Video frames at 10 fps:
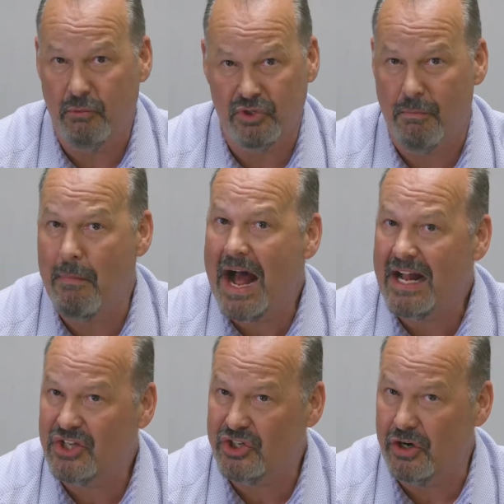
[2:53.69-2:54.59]
It was a
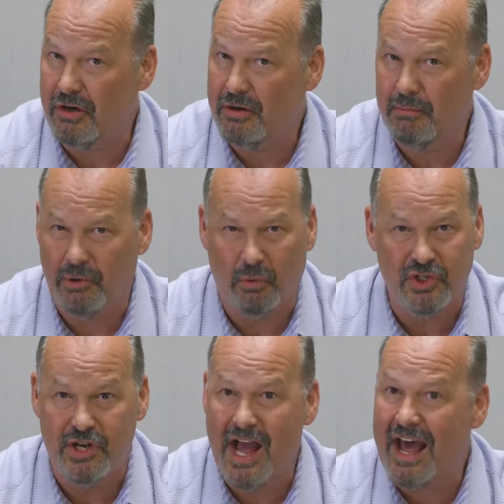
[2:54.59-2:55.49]
monster, but it
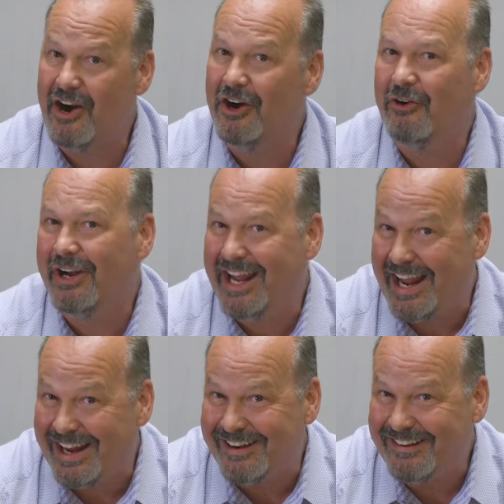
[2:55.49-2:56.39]
was not a
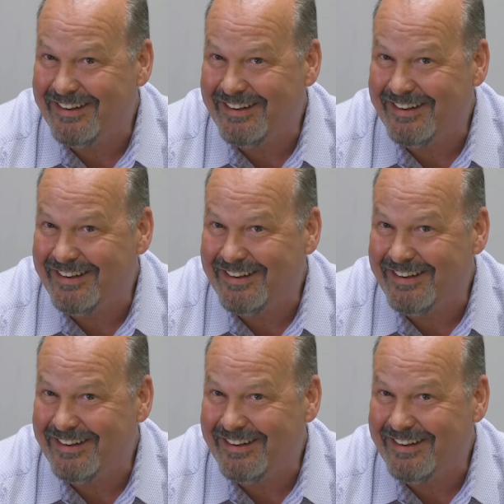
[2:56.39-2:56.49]
hurricane.